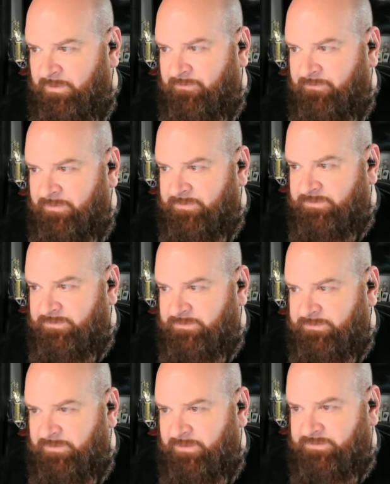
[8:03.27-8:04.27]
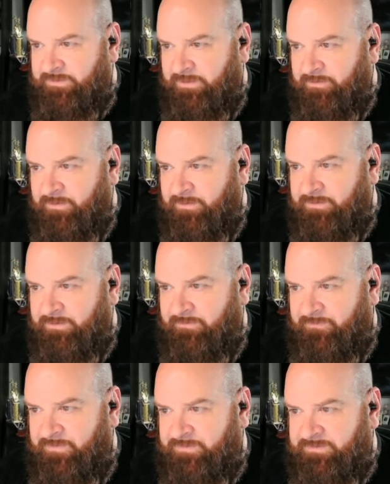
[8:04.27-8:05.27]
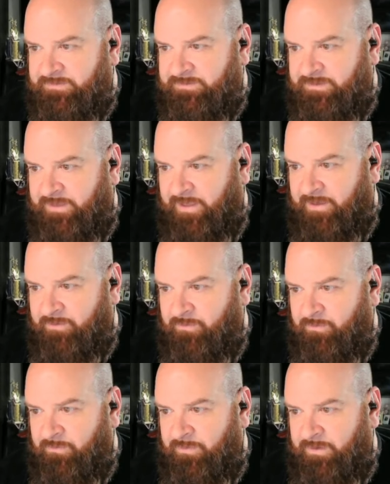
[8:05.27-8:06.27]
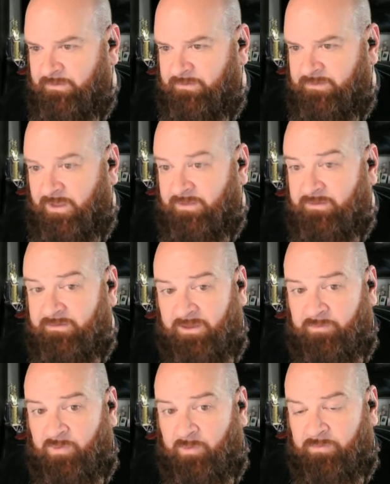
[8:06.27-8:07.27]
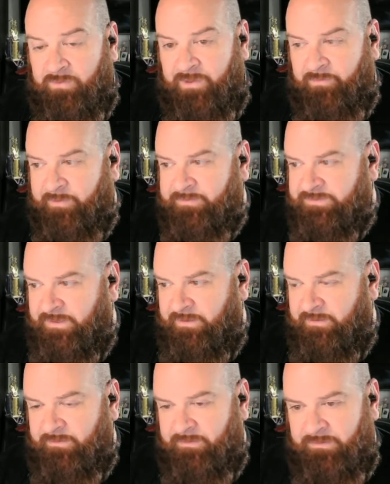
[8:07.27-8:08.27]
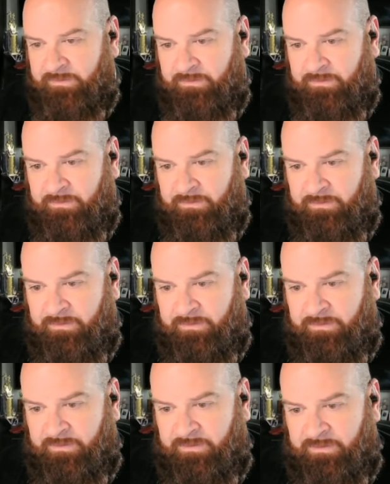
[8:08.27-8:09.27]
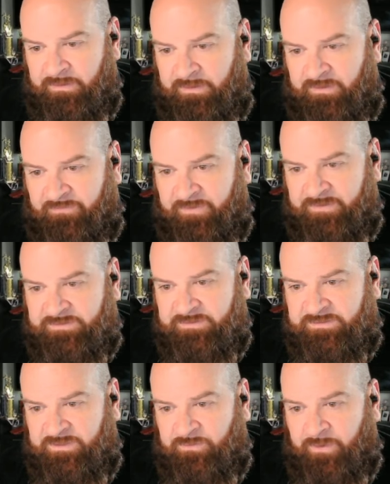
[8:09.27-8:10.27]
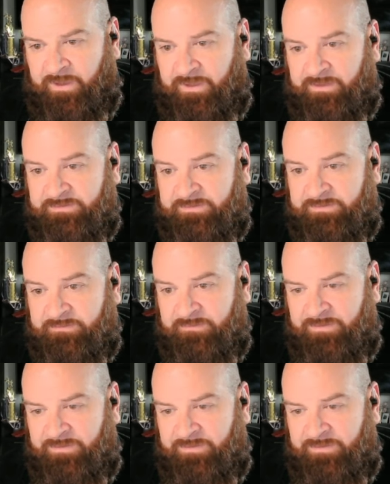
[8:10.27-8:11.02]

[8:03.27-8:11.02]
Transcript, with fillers: efficiency. Let's take a look at the efficiency category in the on the WNBA website. Efficiency wise.